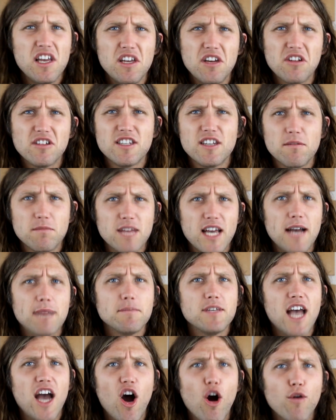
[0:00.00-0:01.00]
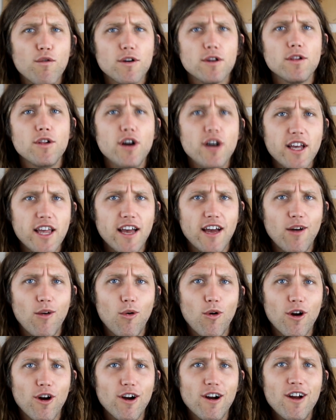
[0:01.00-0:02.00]
you know, sometimes I overlook it,
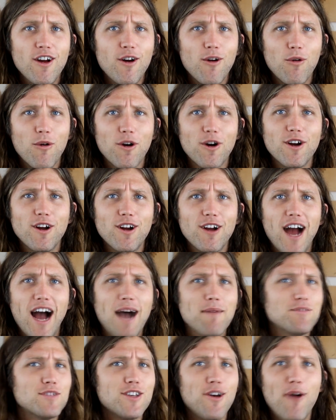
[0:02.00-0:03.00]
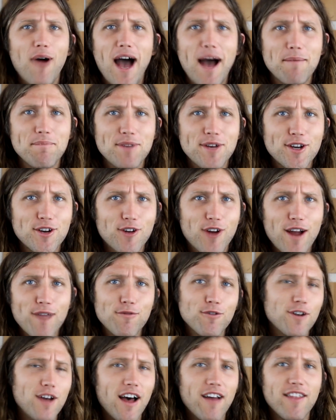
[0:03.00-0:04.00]
or I'm so happy and
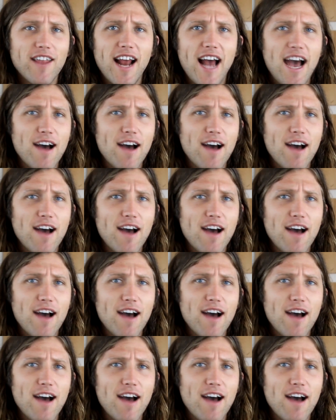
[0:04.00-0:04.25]
grateful now that I